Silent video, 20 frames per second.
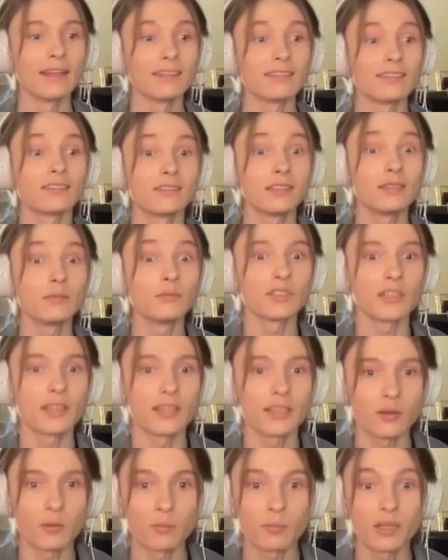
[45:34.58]
And it seems
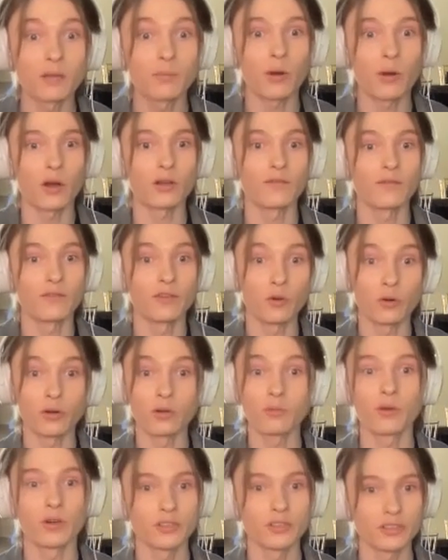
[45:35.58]
like a big part of your
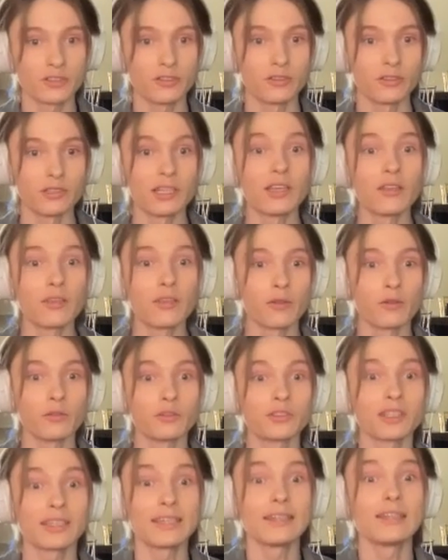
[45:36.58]
personal
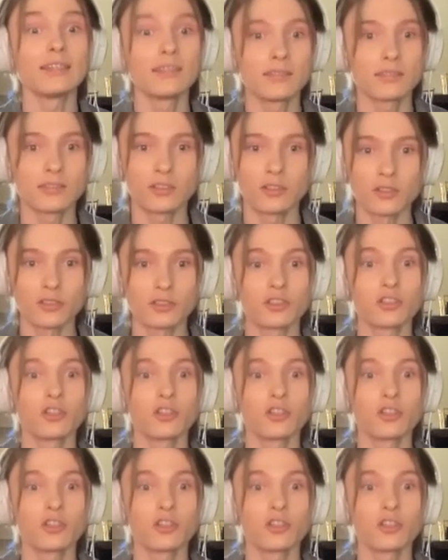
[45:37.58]
ethos is just